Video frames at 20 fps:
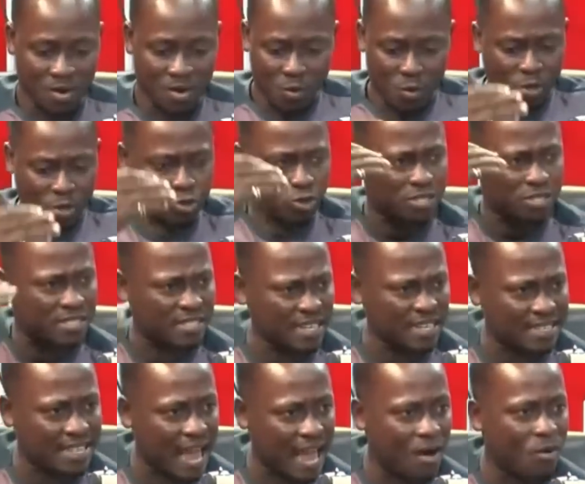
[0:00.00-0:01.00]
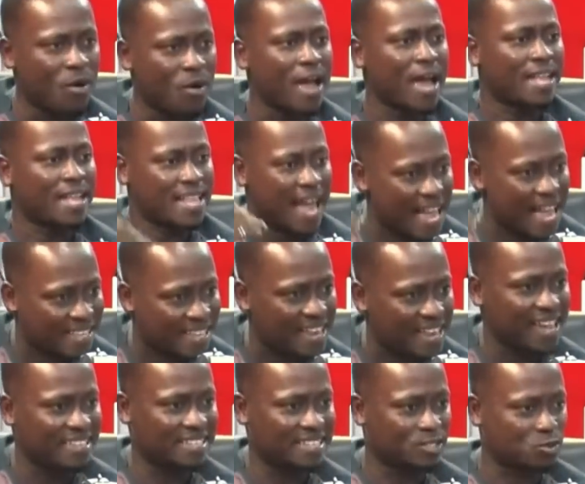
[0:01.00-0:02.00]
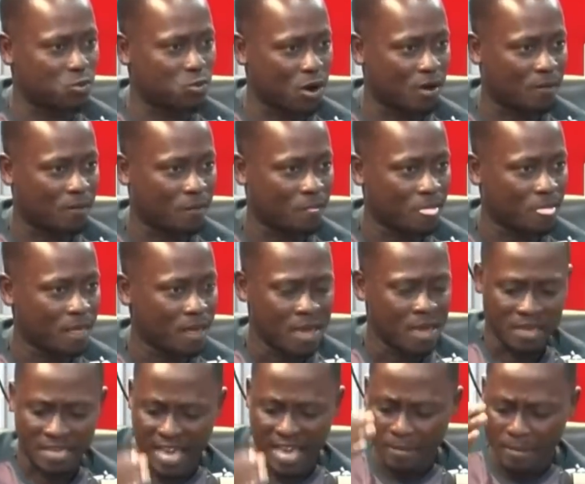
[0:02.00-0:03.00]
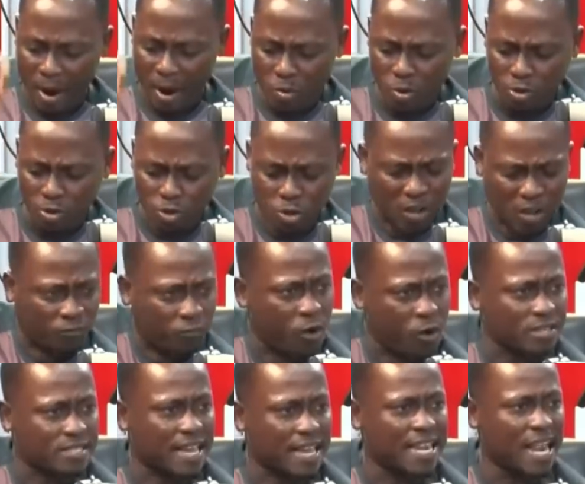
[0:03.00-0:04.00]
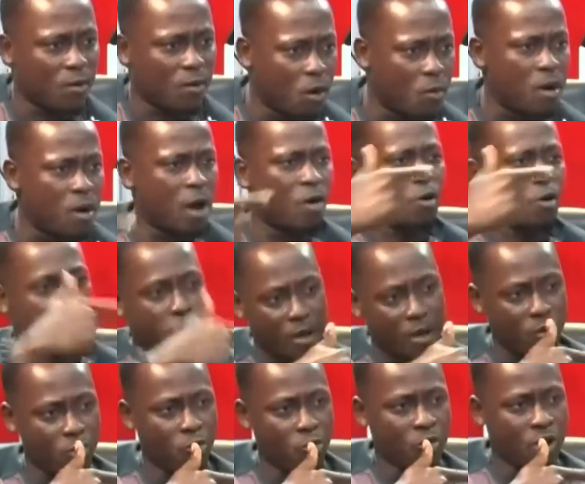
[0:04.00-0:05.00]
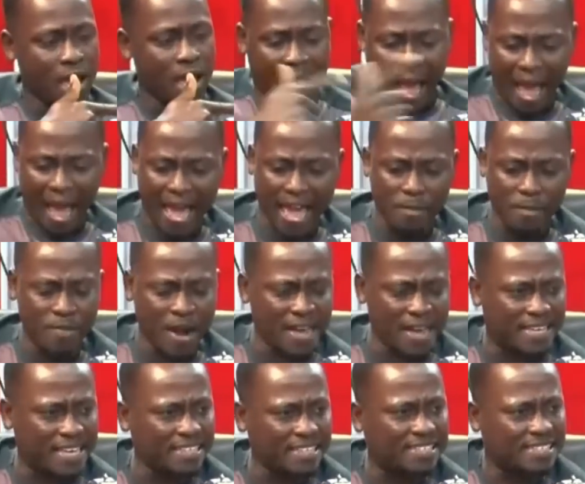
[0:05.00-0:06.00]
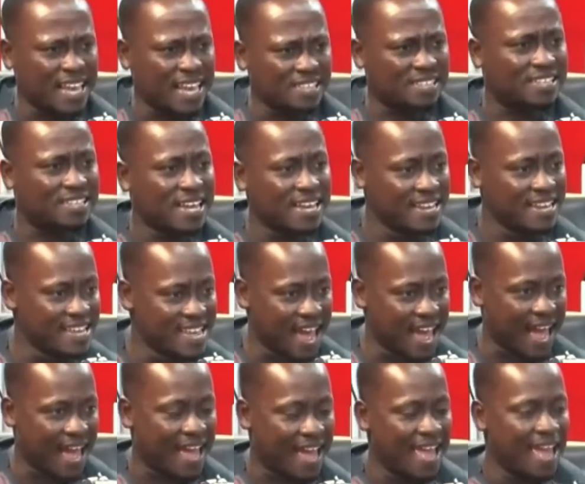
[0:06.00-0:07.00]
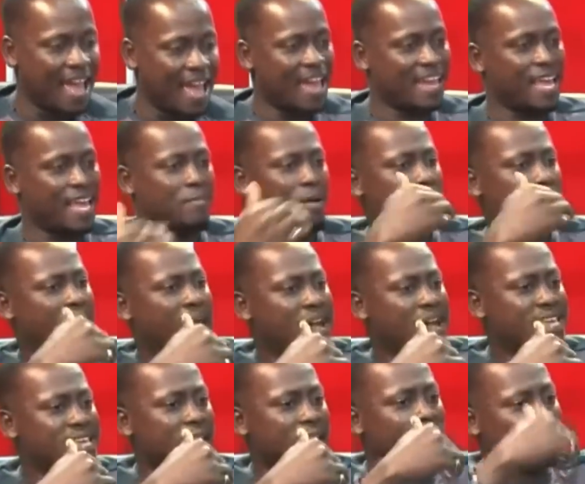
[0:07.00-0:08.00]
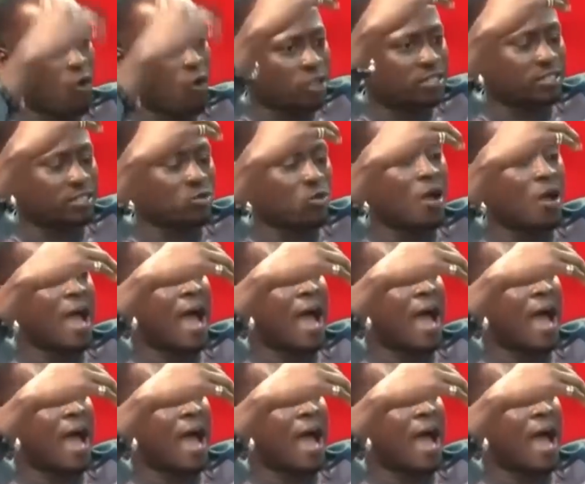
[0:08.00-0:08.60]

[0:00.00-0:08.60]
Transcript: we should sit down and analyze it well ye bemu short force ane wom ewo kumewu a ebran ke siyesye ni ya ekebema ye vote no